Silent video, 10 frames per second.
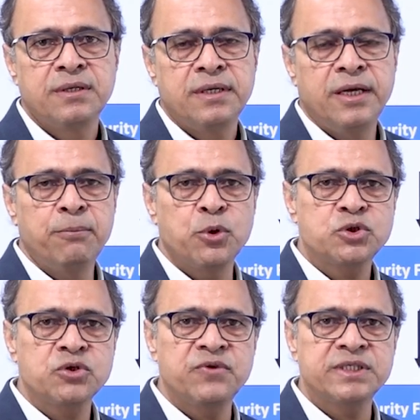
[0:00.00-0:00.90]
In
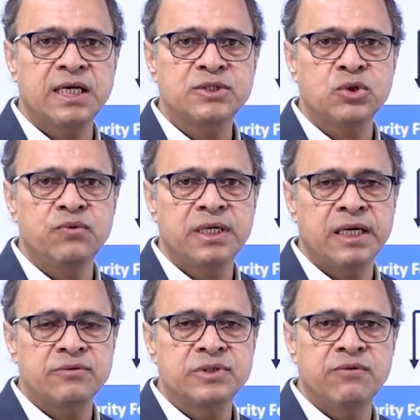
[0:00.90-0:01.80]
post office also we can
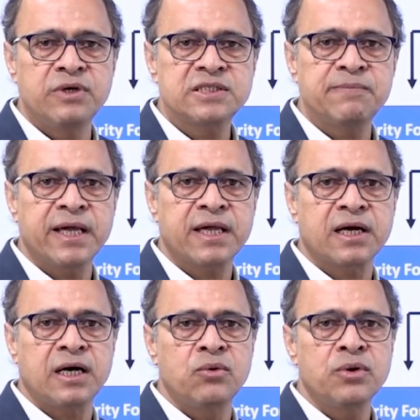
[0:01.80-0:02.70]
have savings bank
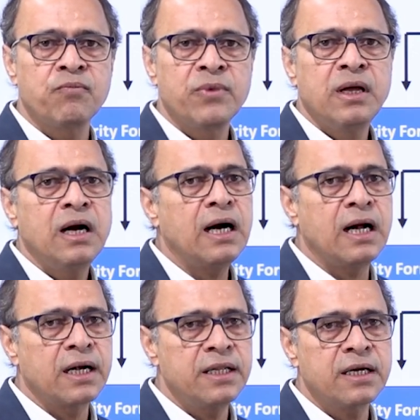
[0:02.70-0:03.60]
account,
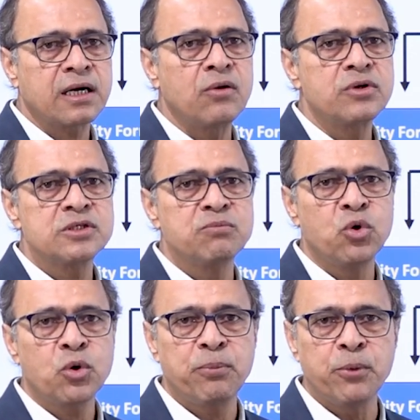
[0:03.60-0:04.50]
RD account is
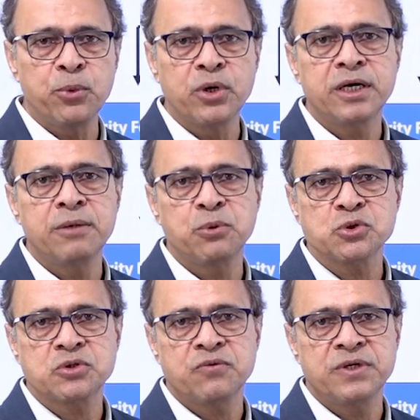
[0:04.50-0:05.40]
more popular in
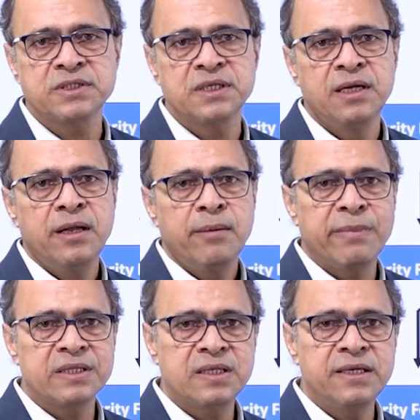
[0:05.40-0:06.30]
post office,
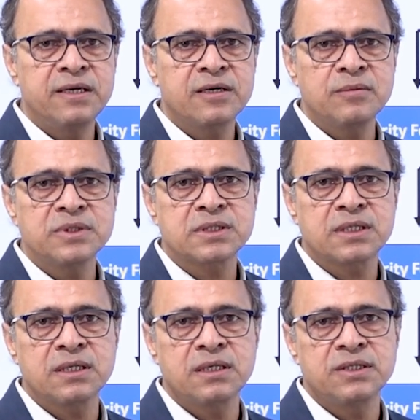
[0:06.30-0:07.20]
monthly income
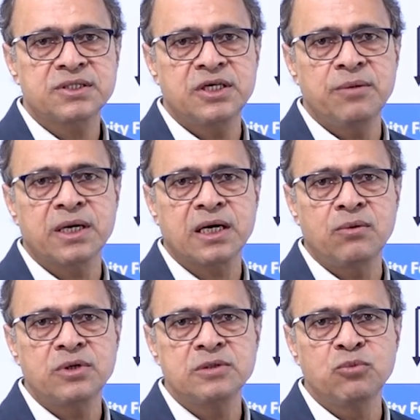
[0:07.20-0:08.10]
scheme
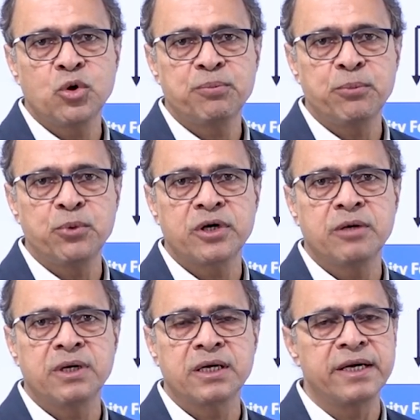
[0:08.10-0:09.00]
account is more popular
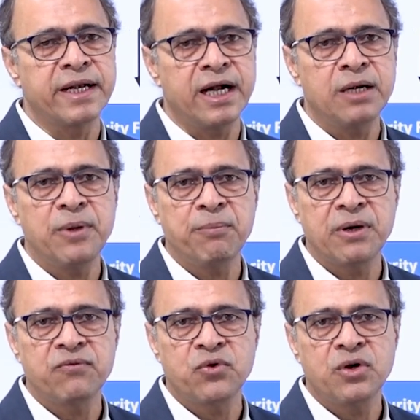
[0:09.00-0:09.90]
among retired
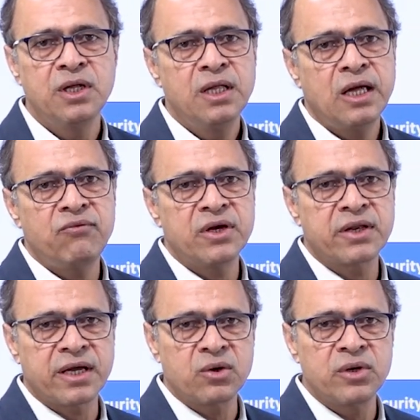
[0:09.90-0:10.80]
people for having
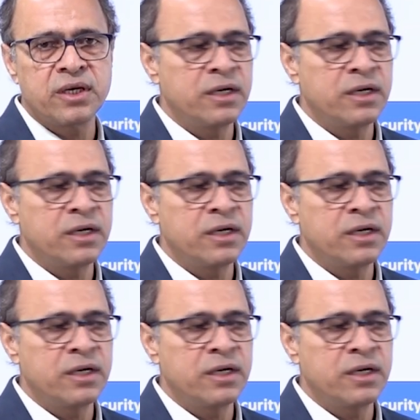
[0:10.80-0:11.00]
regular